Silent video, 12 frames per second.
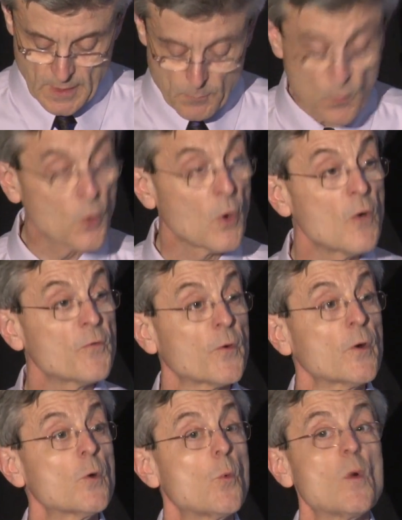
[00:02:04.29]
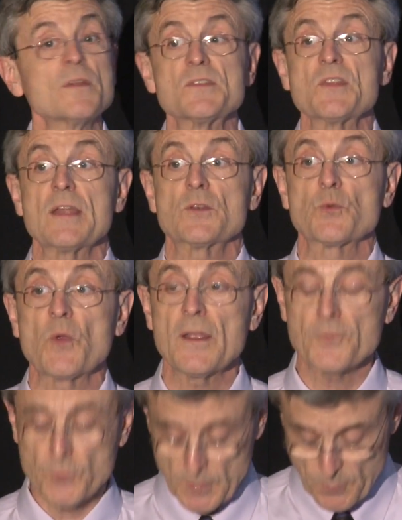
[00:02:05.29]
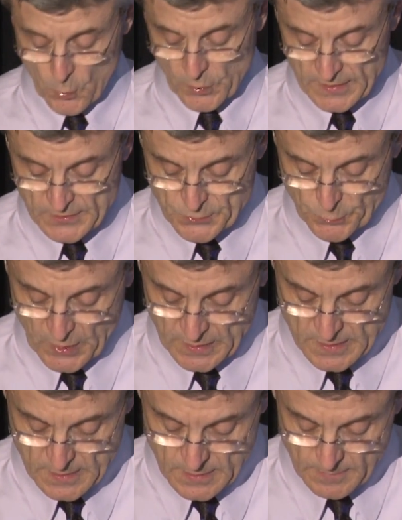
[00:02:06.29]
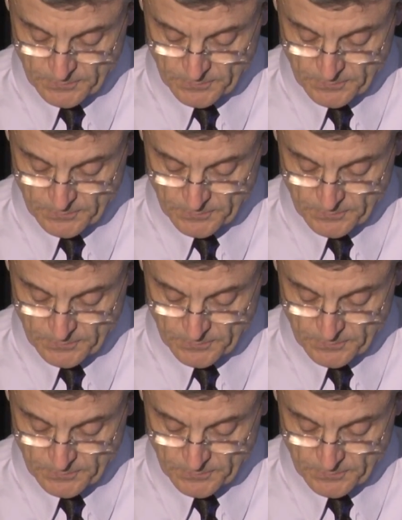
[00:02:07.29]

Moreover, once that draft report is written,